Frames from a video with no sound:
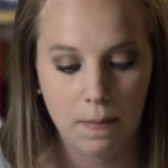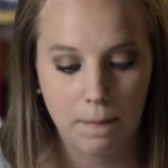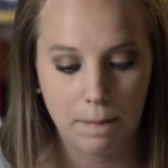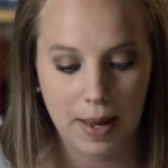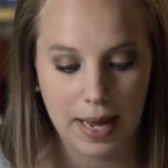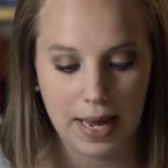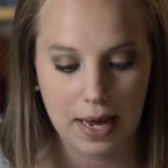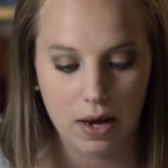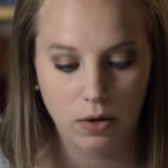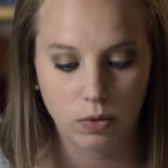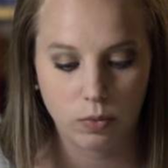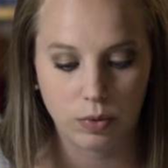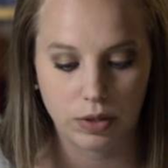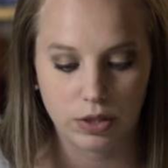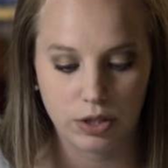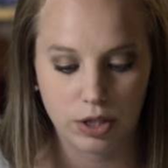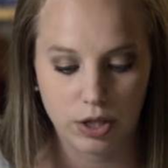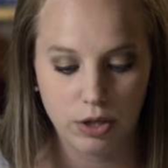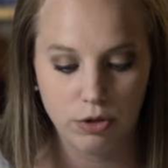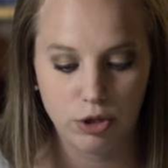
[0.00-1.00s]
bound
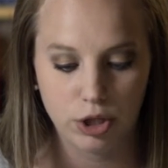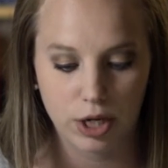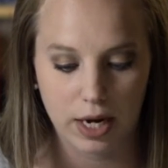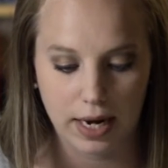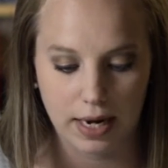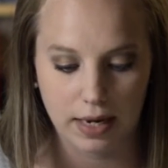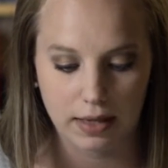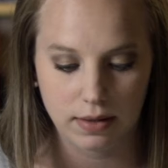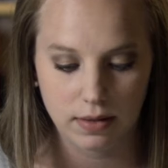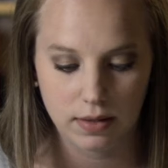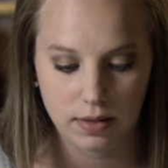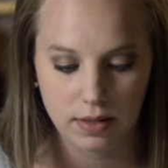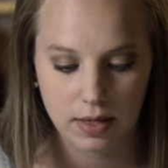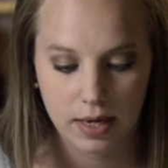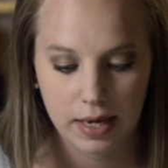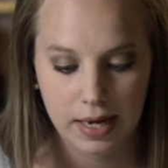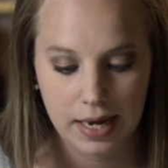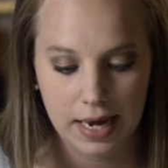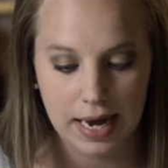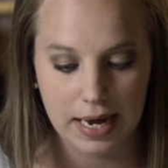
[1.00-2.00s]
with 2 chains,
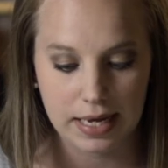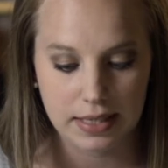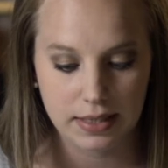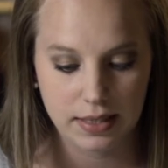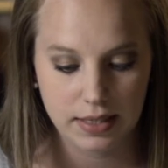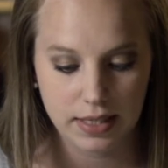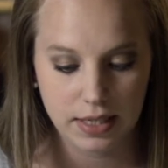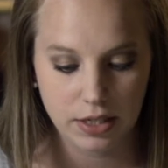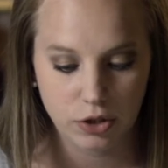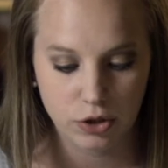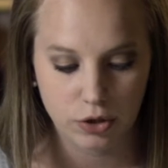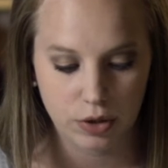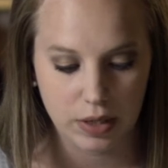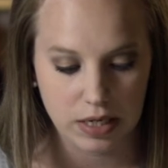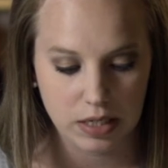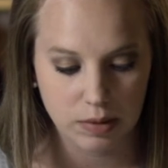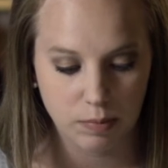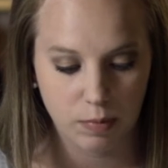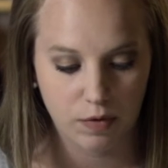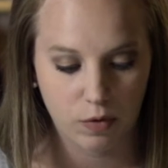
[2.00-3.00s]
and
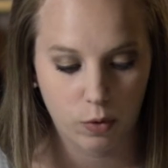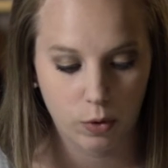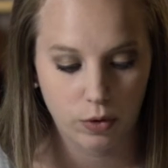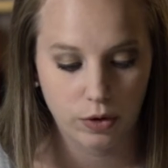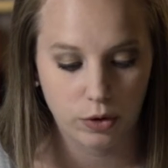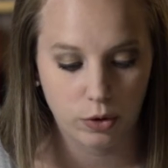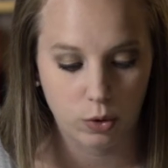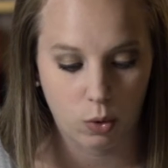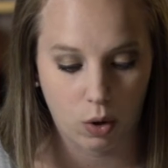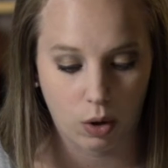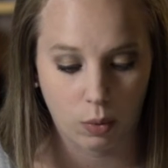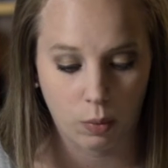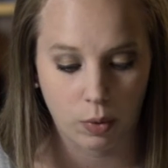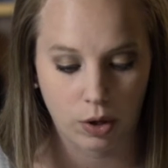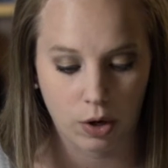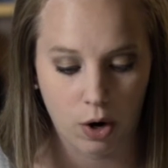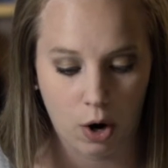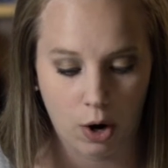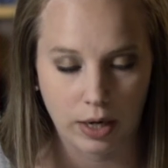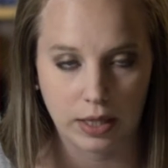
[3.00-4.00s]
sentries before the door
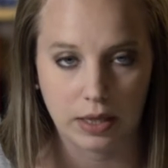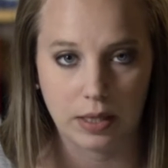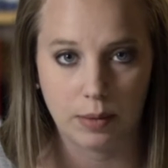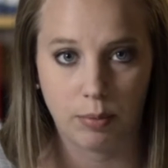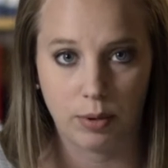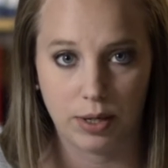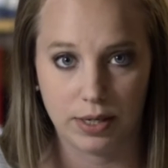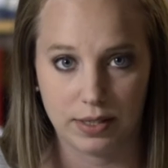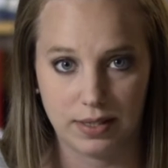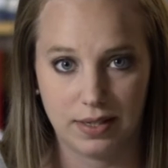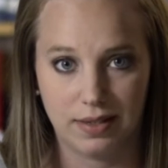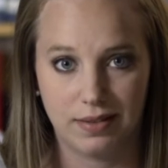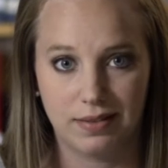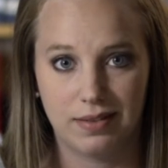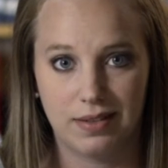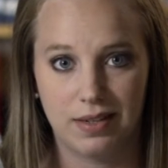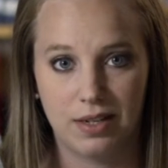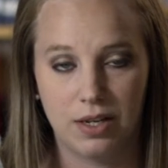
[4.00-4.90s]
were guarding the prison.